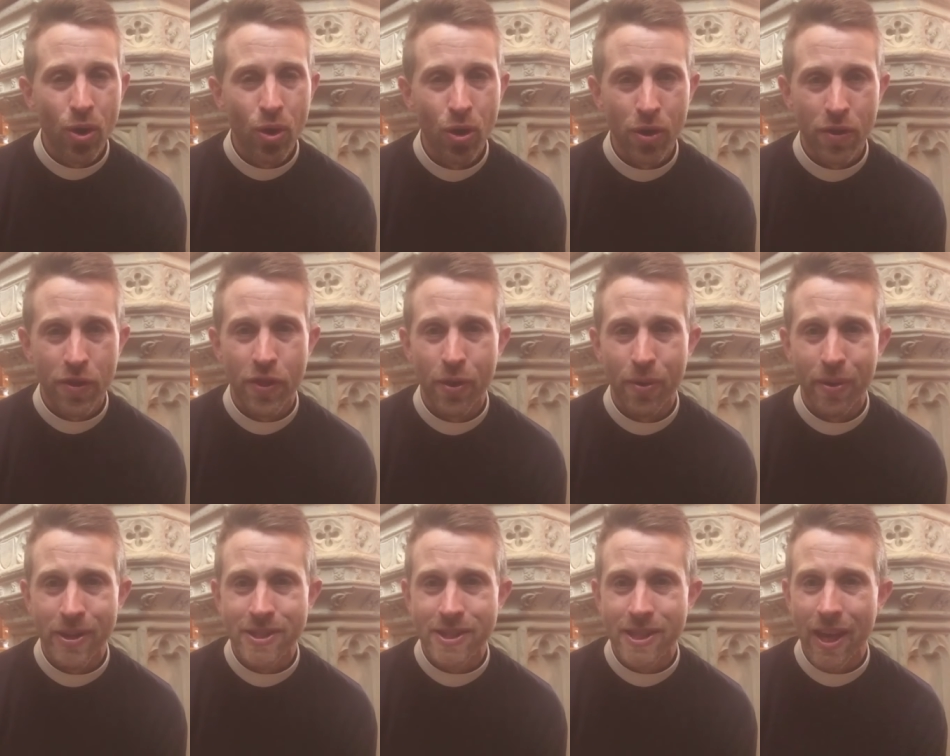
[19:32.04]

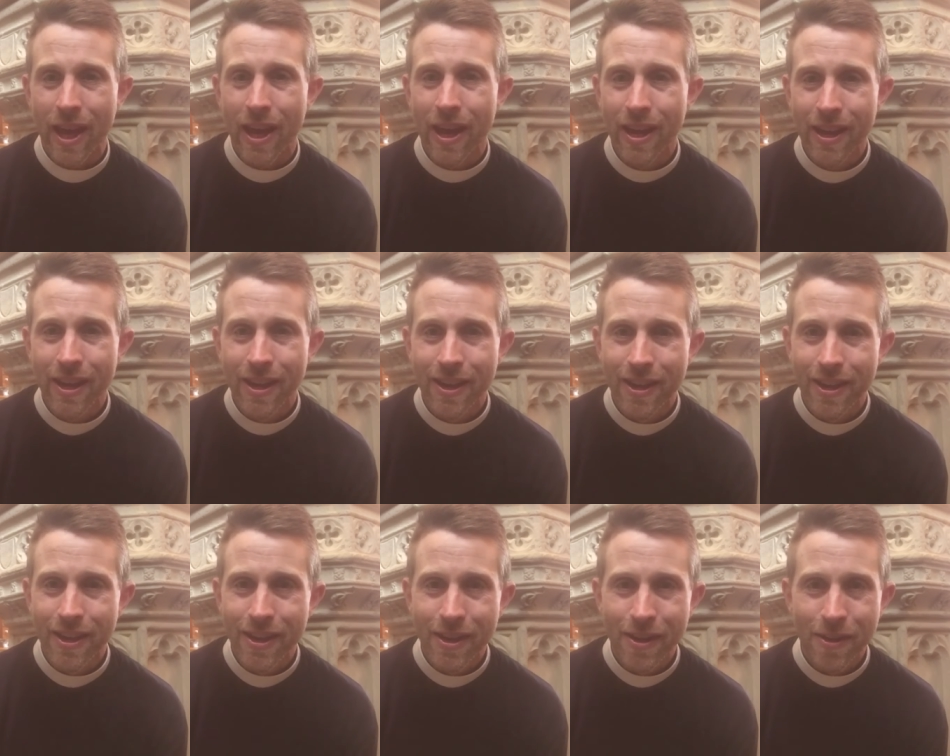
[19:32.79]
authority,
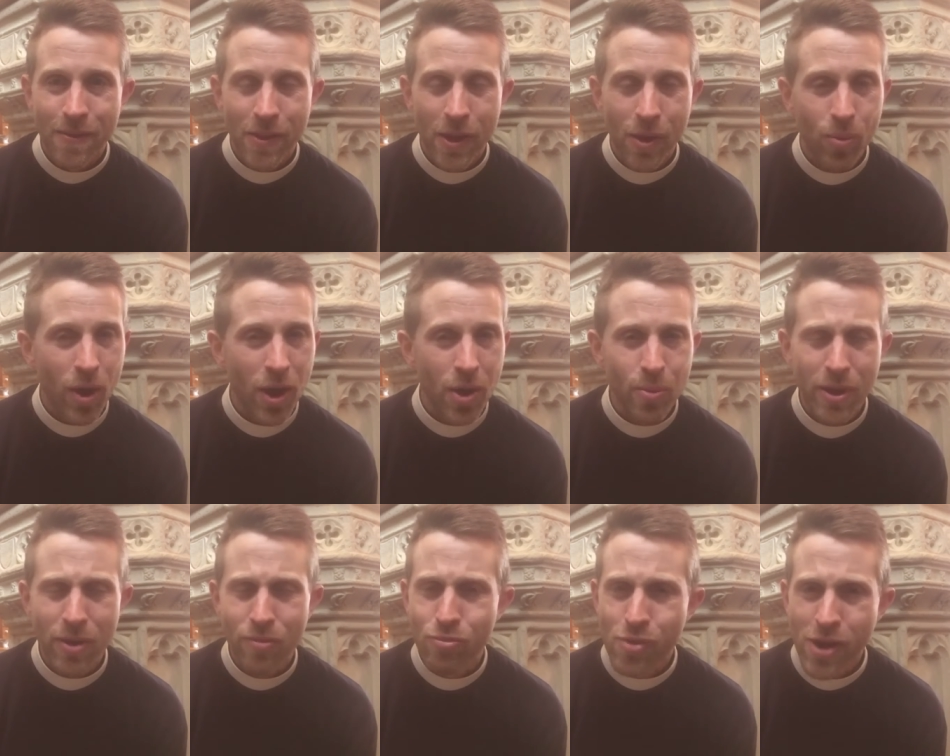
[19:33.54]
the
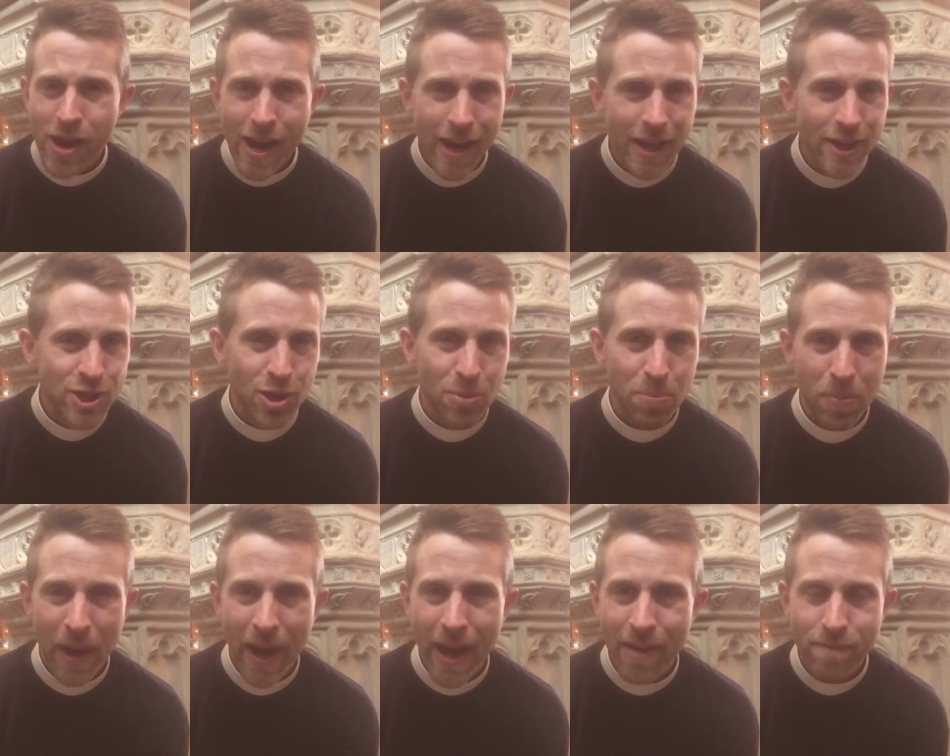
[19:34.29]
one we really
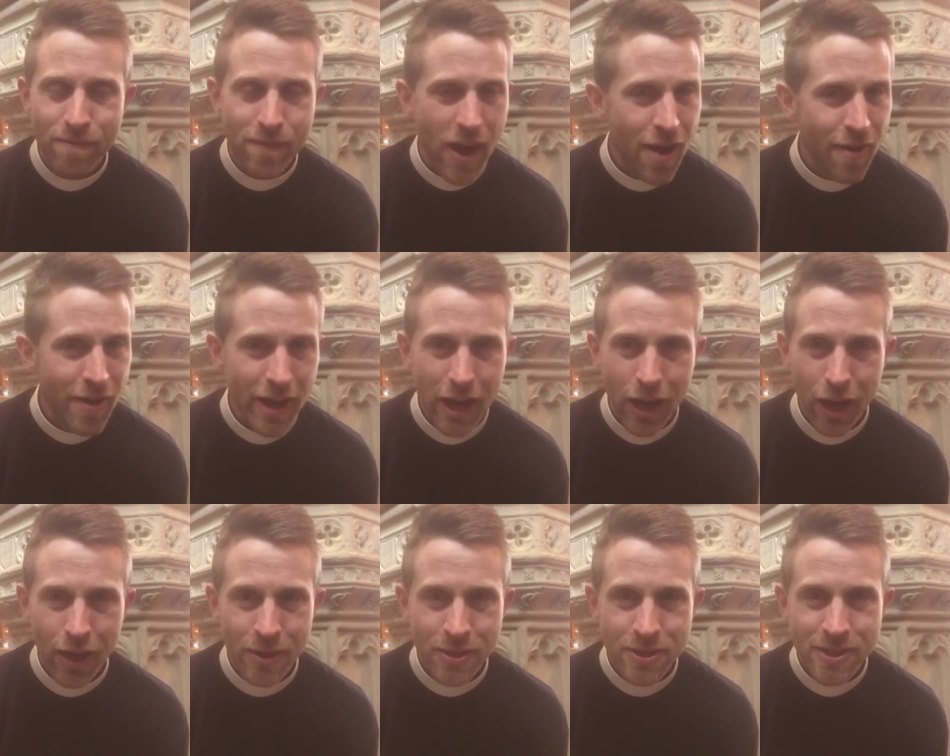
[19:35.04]
should pay very
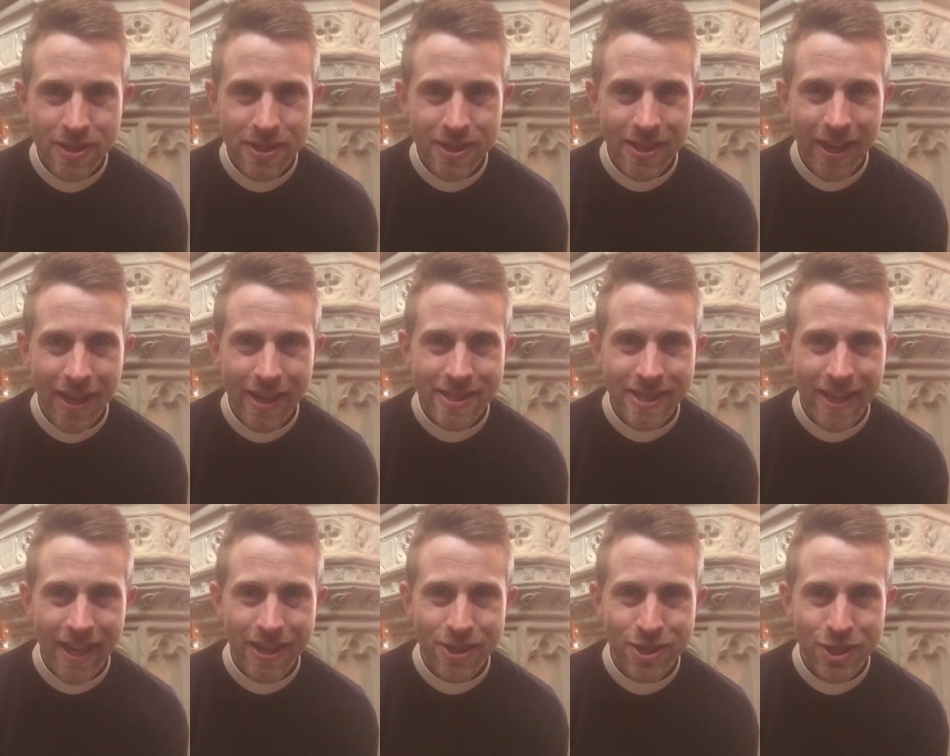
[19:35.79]
close
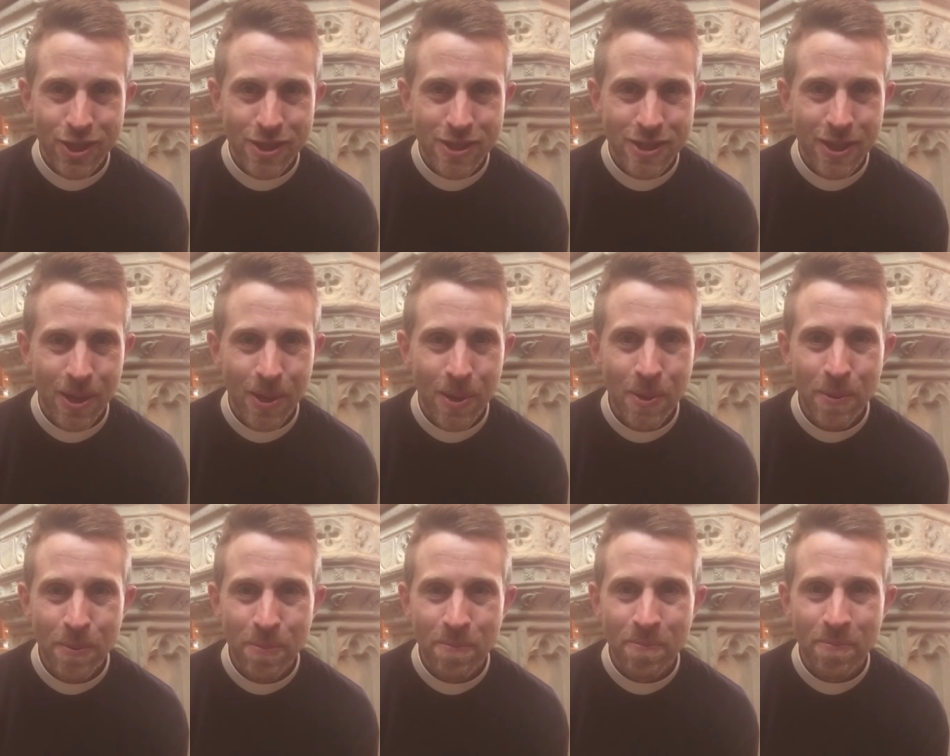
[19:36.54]
attention to.
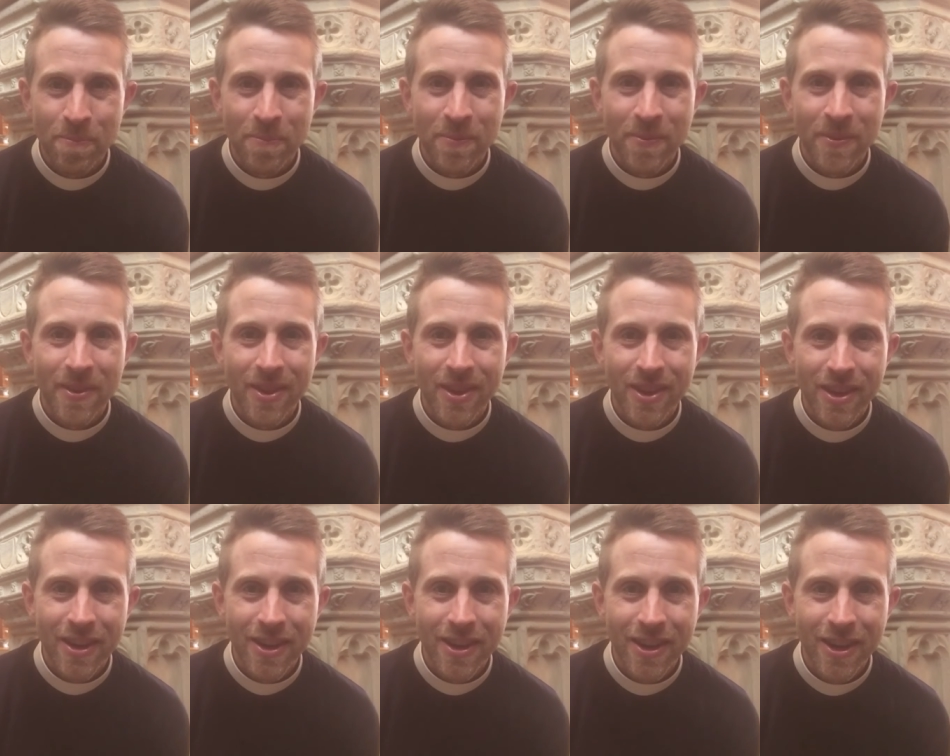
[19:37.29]

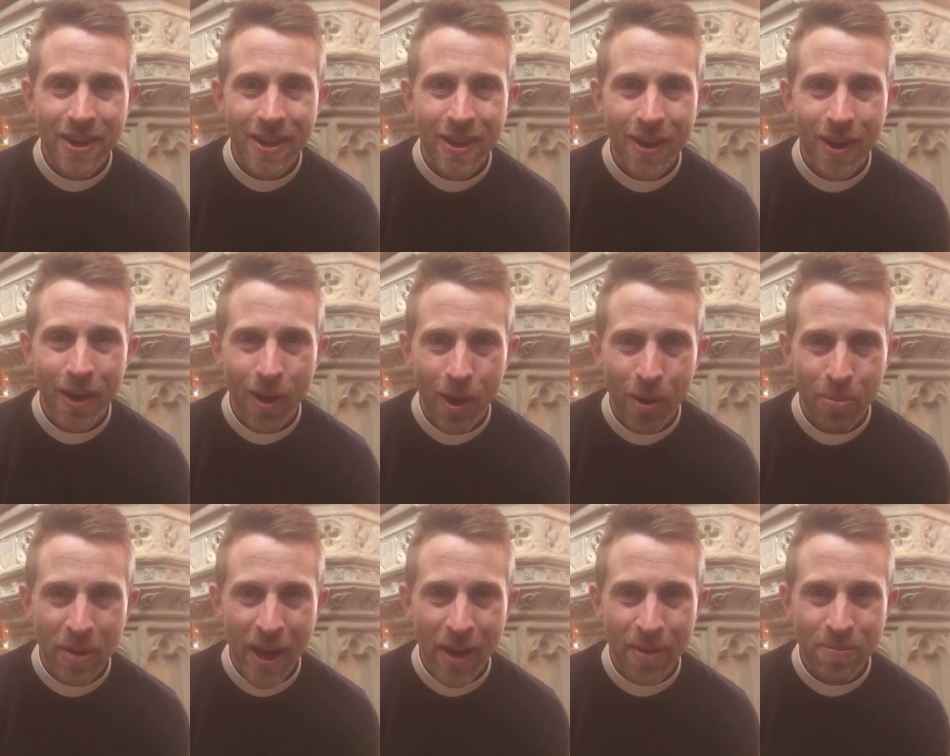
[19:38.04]

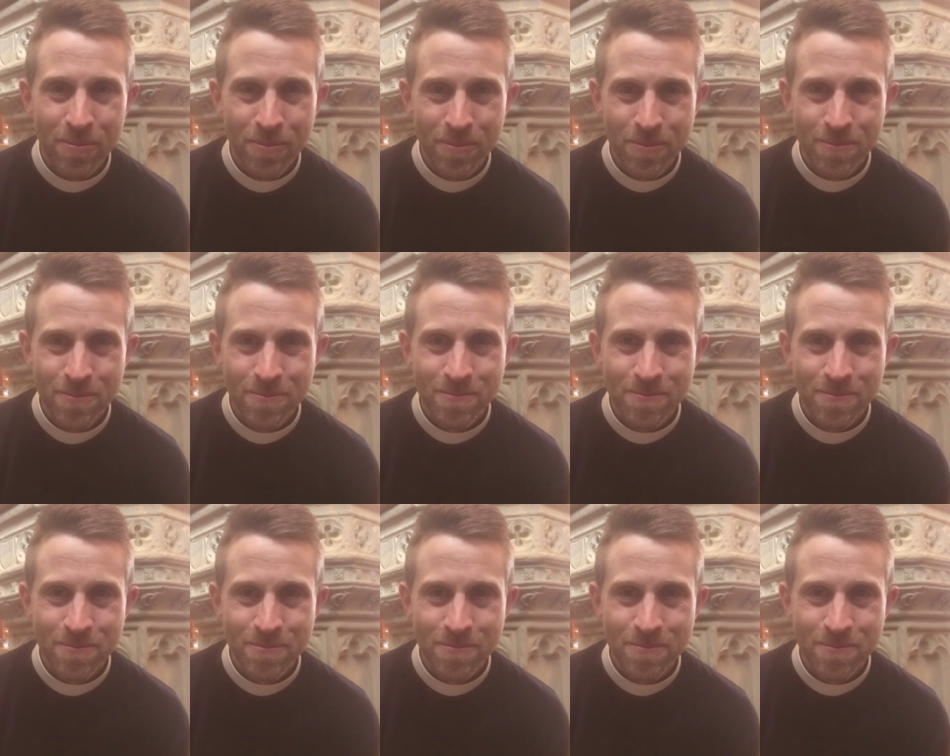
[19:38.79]
Amen.